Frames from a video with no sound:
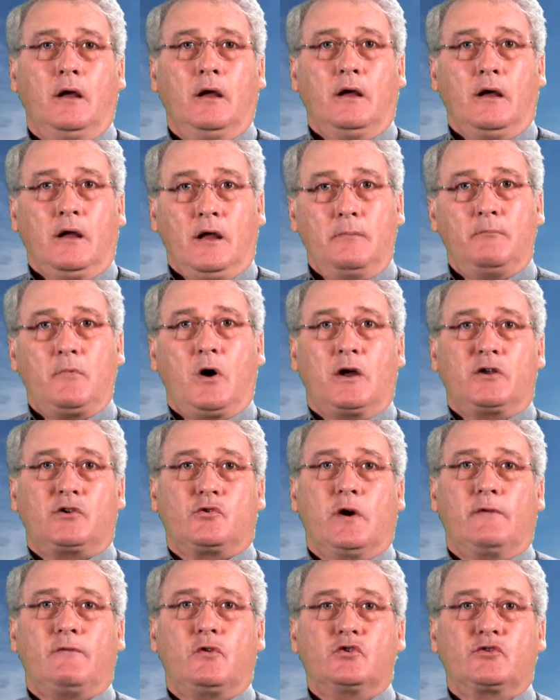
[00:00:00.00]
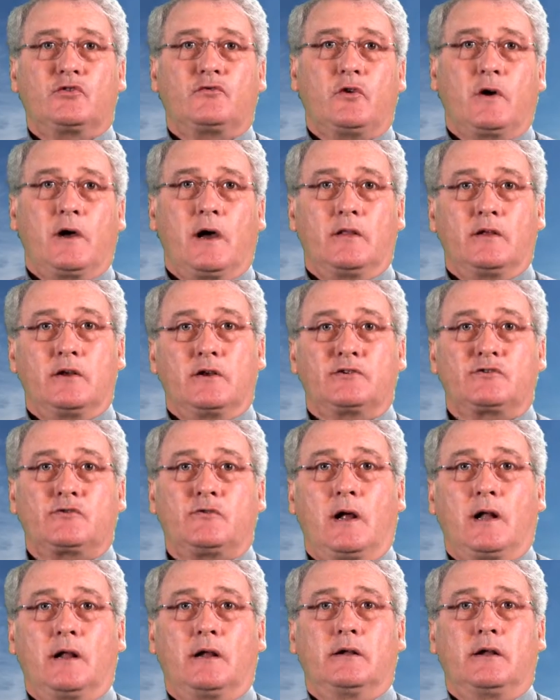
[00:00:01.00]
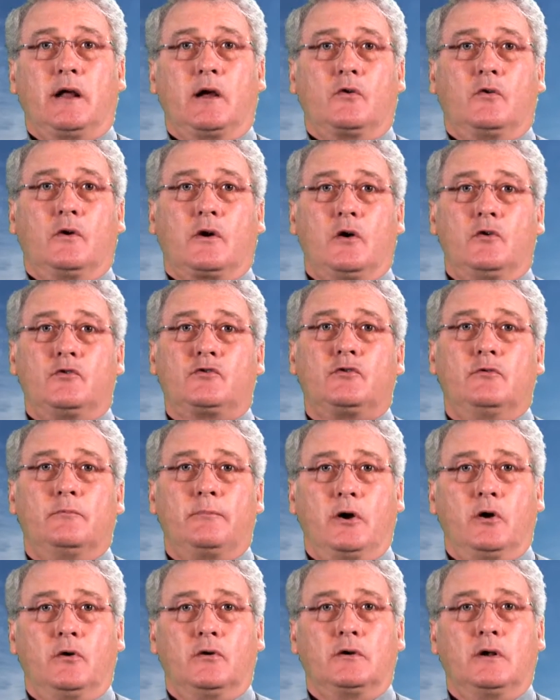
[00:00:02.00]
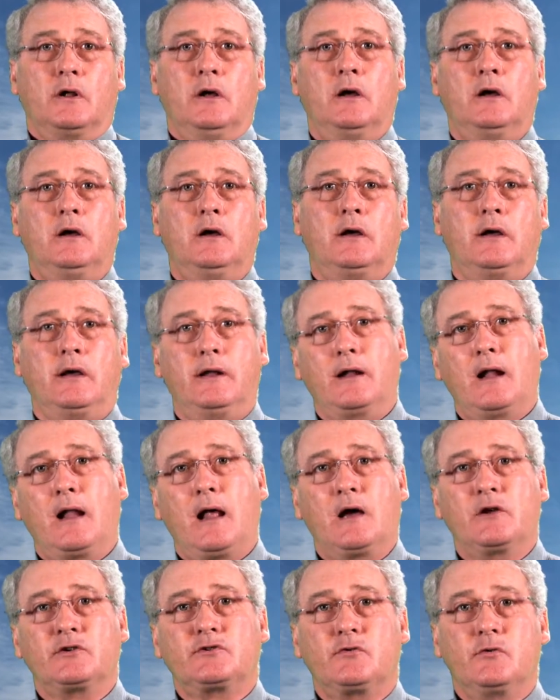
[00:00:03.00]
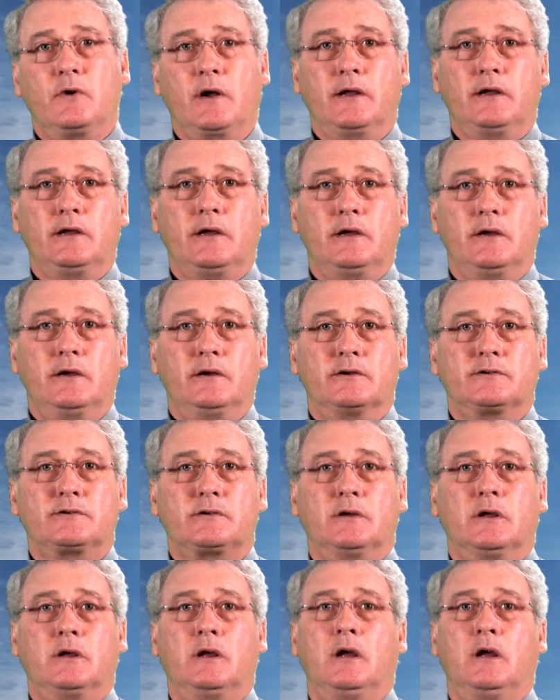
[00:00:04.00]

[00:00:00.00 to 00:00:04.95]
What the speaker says: In my travels throughout the Australian agricultural belt in the last 20 years,